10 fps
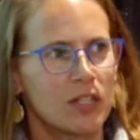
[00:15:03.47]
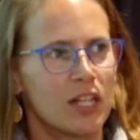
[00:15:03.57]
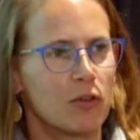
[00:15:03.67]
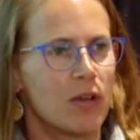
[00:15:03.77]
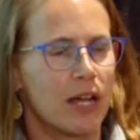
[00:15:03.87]
I
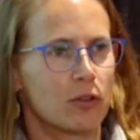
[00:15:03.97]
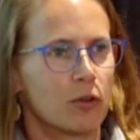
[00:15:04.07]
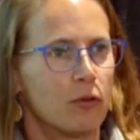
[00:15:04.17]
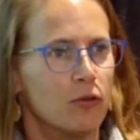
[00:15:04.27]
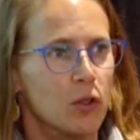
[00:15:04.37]
know
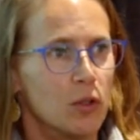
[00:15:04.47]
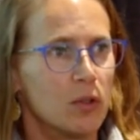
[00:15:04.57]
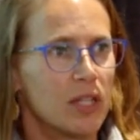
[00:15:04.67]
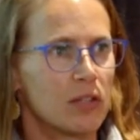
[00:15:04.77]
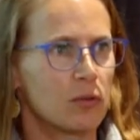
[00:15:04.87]
natural
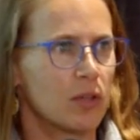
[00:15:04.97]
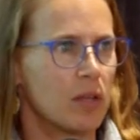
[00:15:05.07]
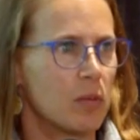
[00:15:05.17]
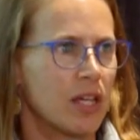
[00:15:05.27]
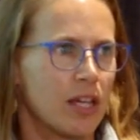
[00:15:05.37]
food is really
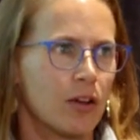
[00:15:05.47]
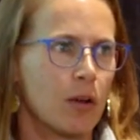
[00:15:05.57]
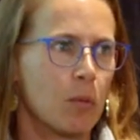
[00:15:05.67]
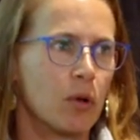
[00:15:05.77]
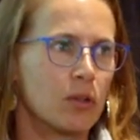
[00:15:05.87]
big here
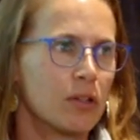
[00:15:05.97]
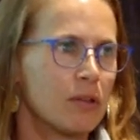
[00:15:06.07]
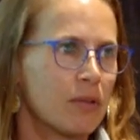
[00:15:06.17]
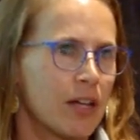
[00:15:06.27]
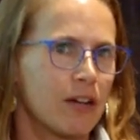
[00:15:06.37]
in
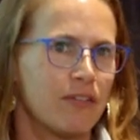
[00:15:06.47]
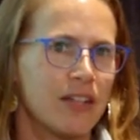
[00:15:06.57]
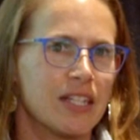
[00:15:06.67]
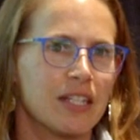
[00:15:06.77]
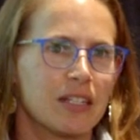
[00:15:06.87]
Boulder. They are
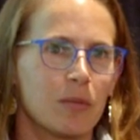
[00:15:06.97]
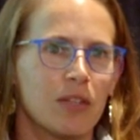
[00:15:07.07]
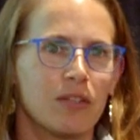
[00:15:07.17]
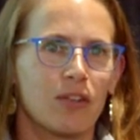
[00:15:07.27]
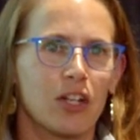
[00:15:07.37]
facing some of
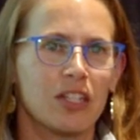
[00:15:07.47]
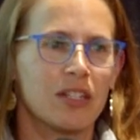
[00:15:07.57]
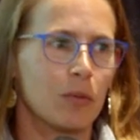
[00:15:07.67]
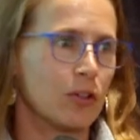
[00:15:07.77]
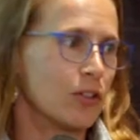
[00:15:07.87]
these very
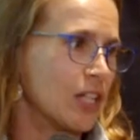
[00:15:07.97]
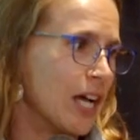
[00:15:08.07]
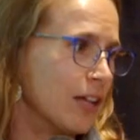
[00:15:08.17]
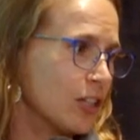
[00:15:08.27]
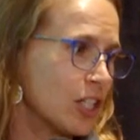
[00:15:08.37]
similar
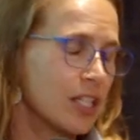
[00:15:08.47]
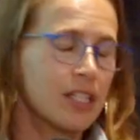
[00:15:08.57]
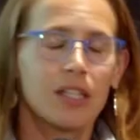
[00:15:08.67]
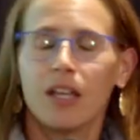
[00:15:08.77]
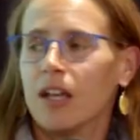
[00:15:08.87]

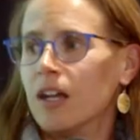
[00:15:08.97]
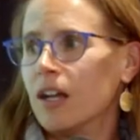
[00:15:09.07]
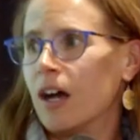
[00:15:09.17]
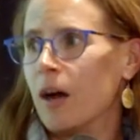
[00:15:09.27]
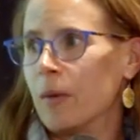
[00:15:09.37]
challenges.
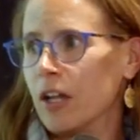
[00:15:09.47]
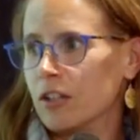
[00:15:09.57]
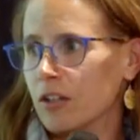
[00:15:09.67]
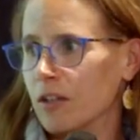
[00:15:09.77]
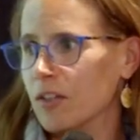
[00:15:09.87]
And I'll
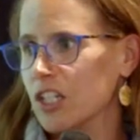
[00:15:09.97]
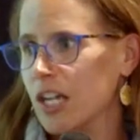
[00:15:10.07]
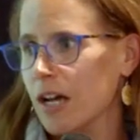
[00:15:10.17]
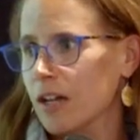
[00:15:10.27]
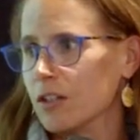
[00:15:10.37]
also give a
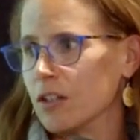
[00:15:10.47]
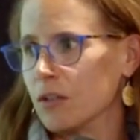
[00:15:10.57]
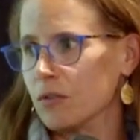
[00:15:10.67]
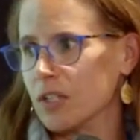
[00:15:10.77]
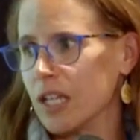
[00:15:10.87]
shout out to the
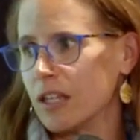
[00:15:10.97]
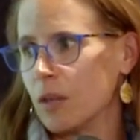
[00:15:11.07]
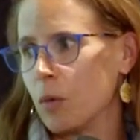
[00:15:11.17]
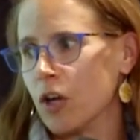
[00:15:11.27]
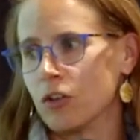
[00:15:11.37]

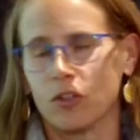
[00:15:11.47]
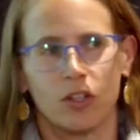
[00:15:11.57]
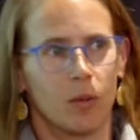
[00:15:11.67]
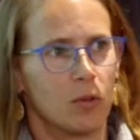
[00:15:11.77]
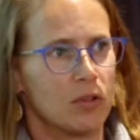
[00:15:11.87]
Recycling
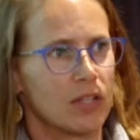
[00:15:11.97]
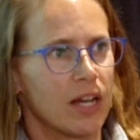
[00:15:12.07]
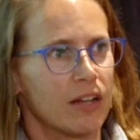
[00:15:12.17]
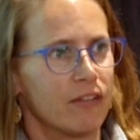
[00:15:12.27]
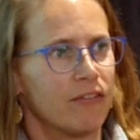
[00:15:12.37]
Partnership, who's
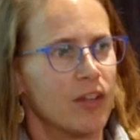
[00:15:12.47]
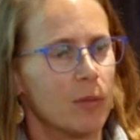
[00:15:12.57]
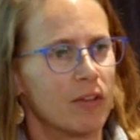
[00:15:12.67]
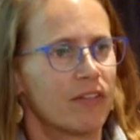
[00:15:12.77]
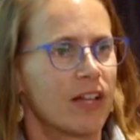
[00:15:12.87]
got a
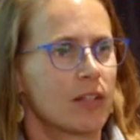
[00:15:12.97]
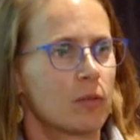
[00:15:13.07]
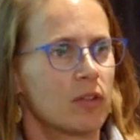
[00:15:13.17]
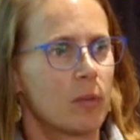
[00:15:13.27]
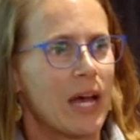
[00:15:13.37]
film and
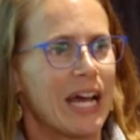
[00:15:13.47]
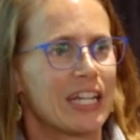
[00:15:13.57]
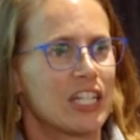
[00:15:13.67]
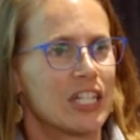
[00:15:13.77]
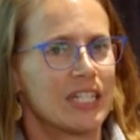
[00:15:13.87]
flexibles
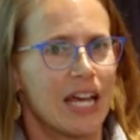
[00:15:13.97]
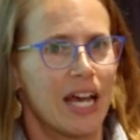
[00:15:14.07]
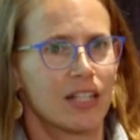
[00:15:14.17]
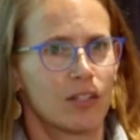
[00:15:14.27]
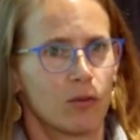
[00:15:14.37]
packaging
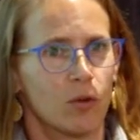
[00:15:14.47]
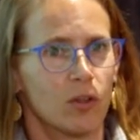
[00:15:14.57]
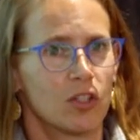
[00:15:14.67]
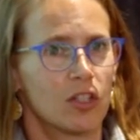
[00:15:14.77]
task force.